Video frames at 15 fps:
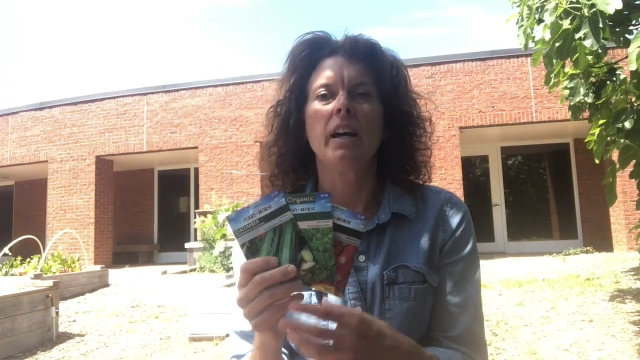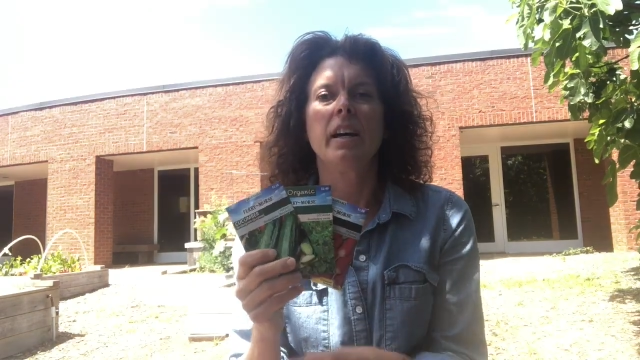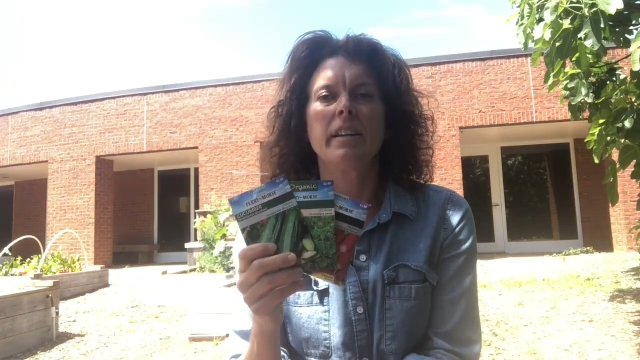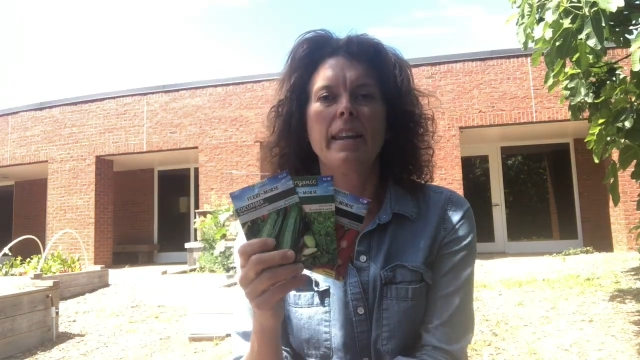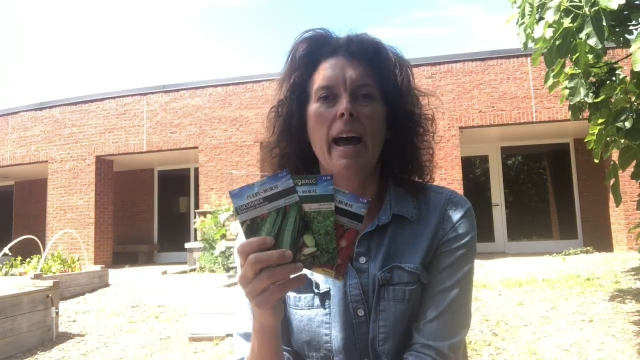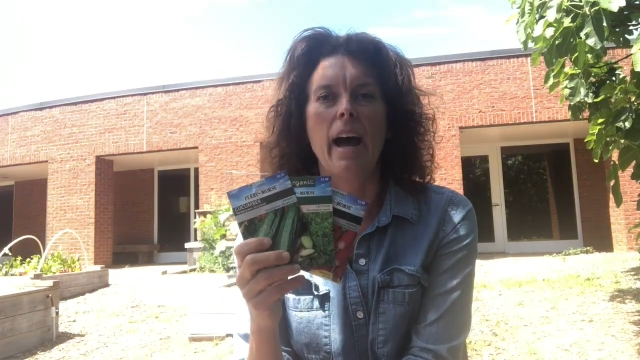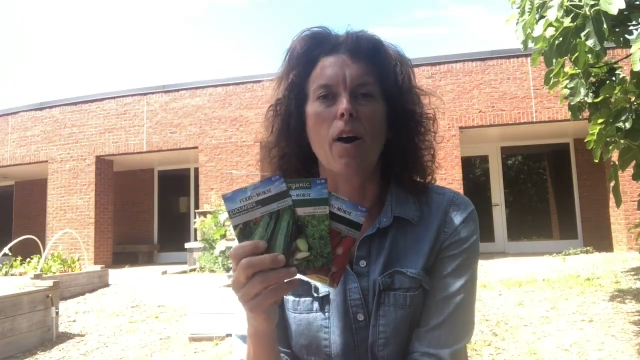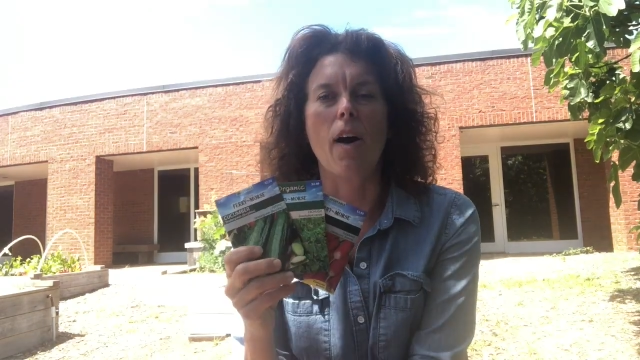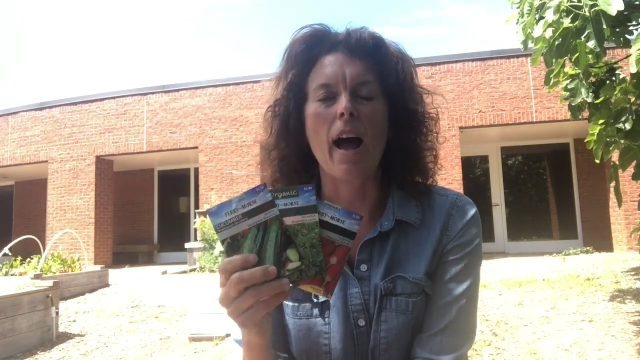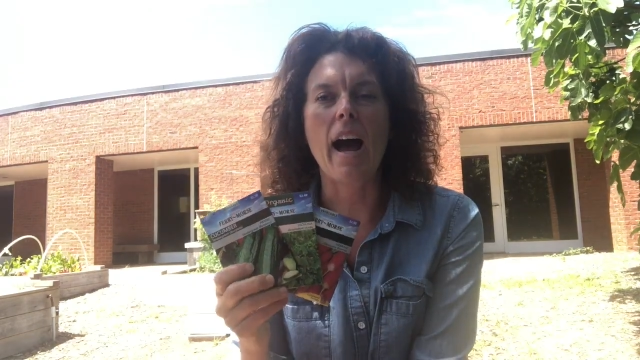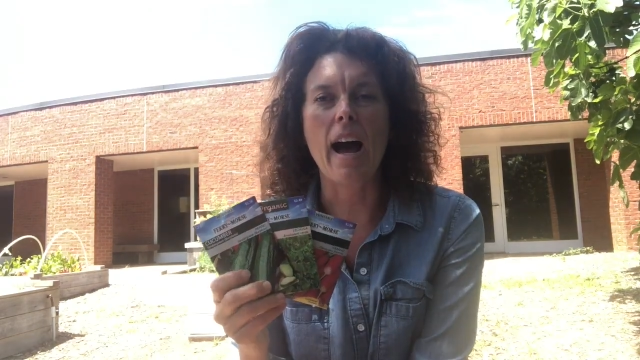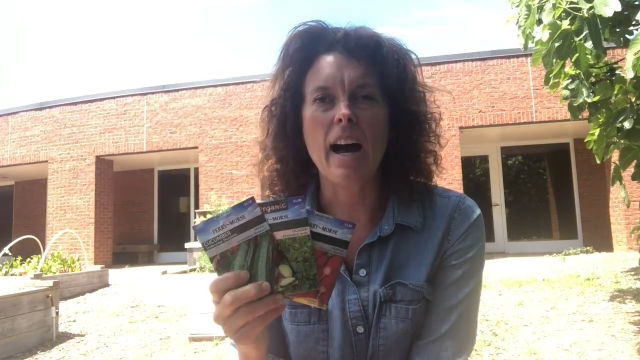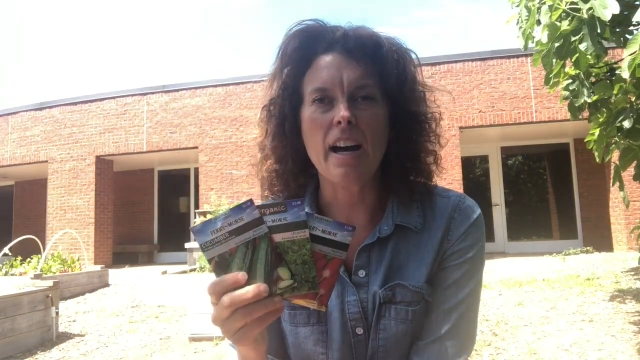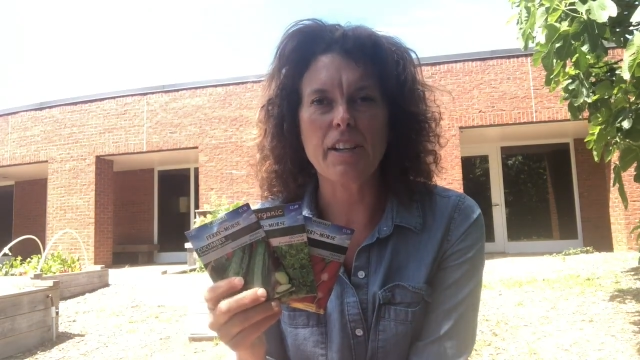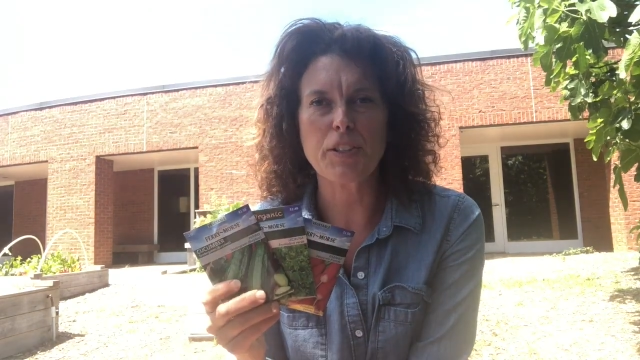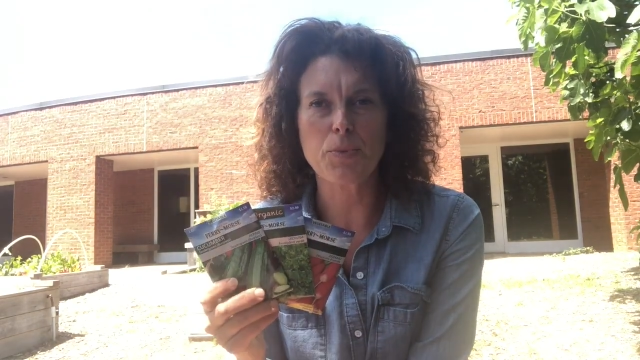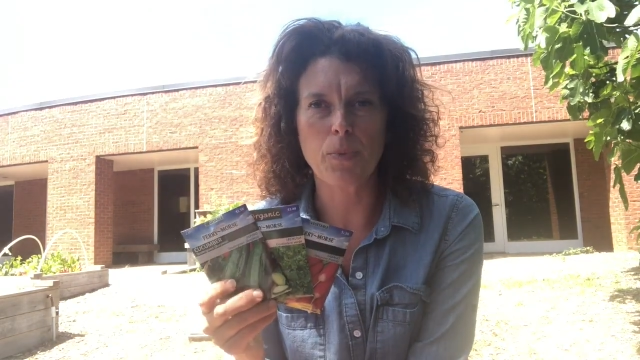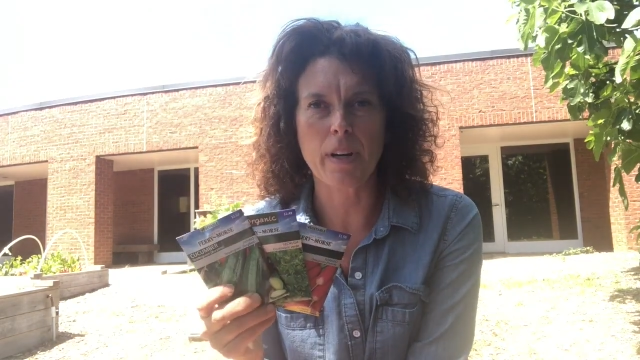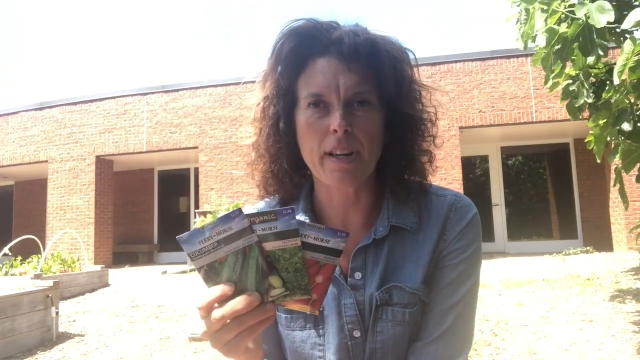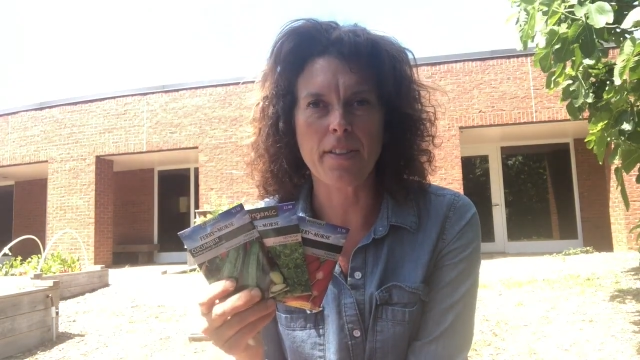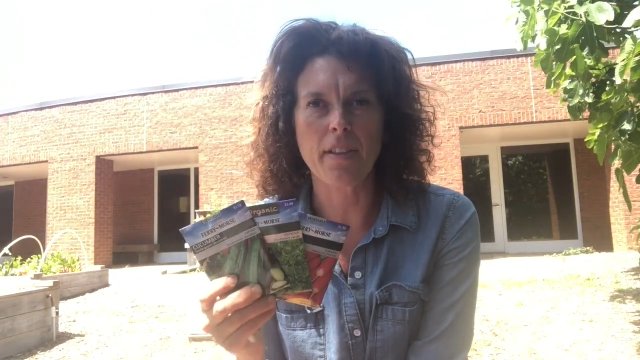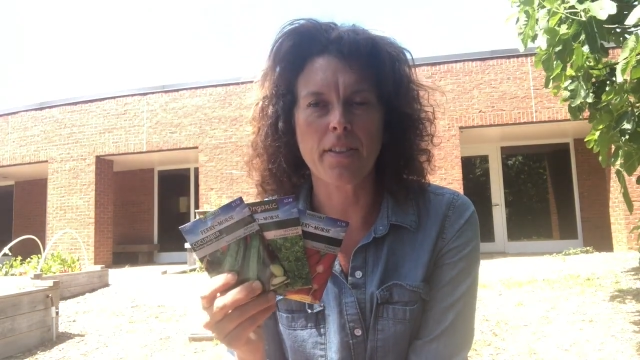Now, as
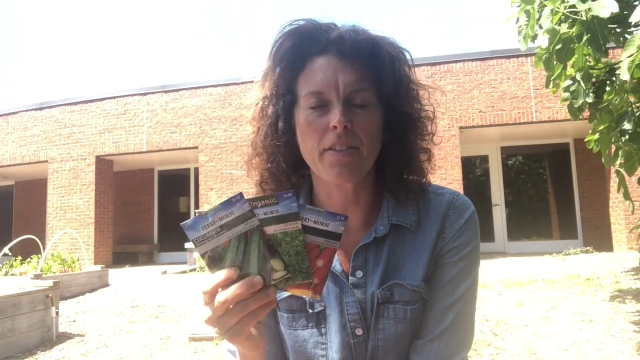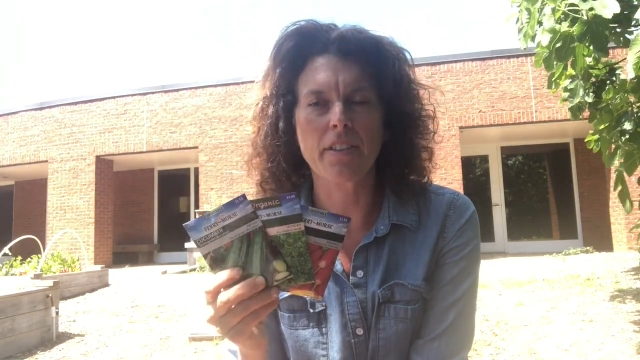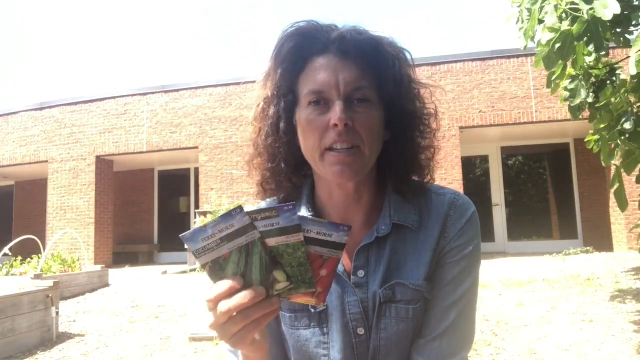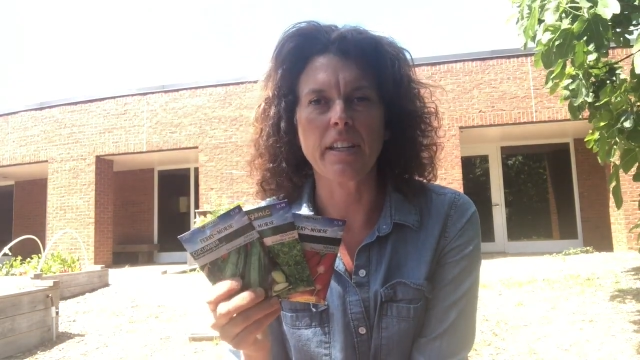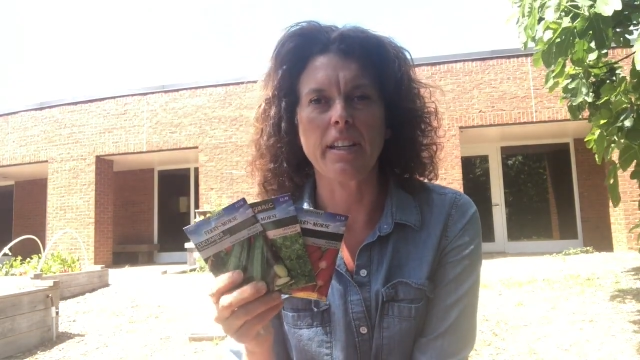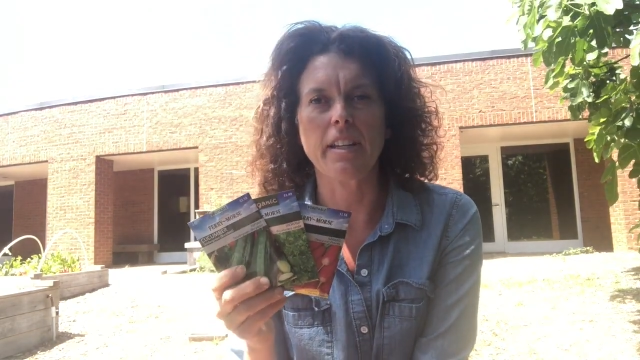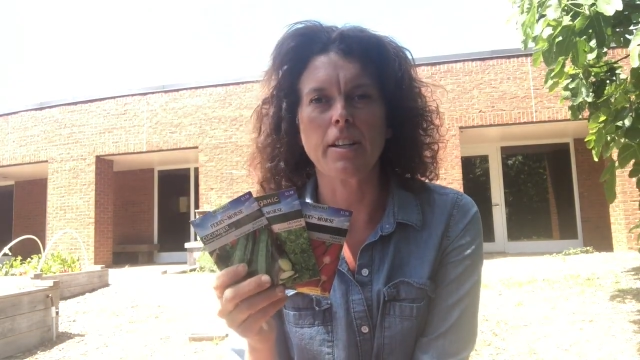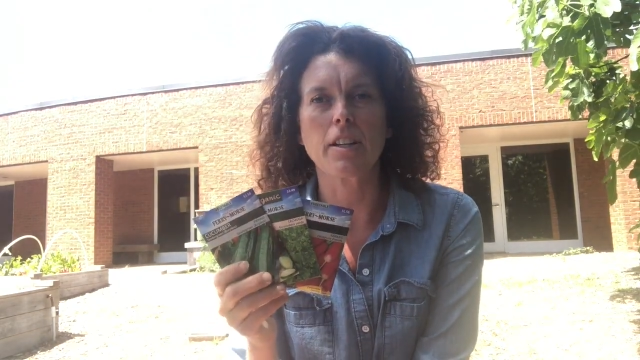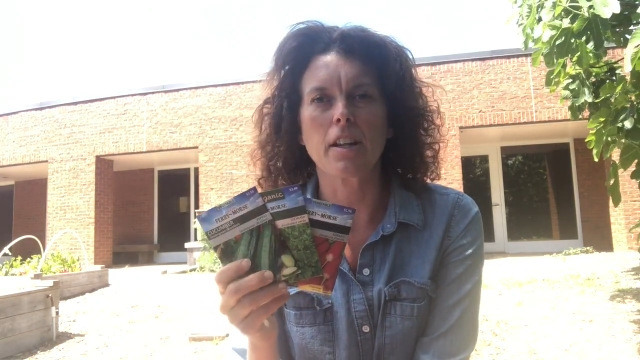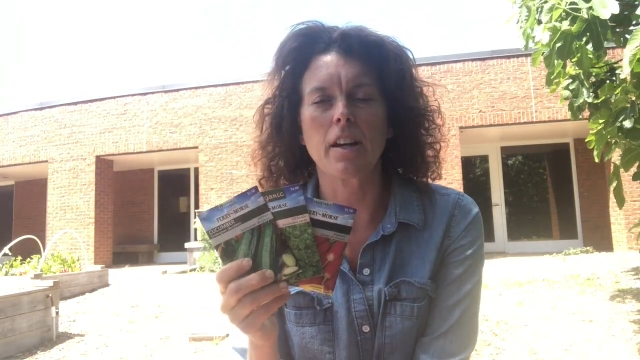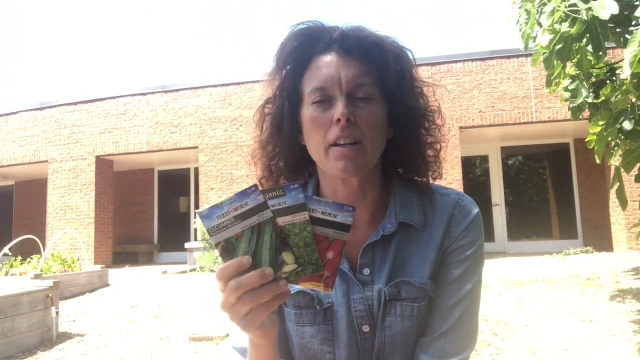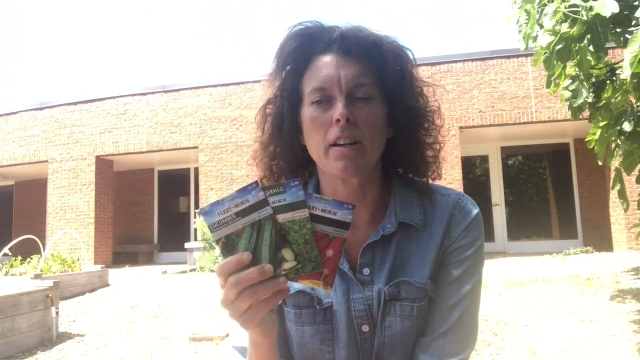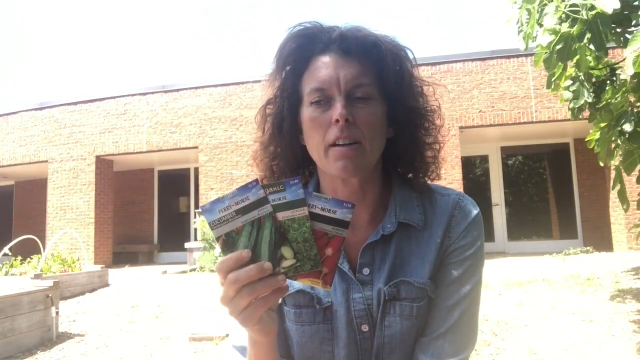with the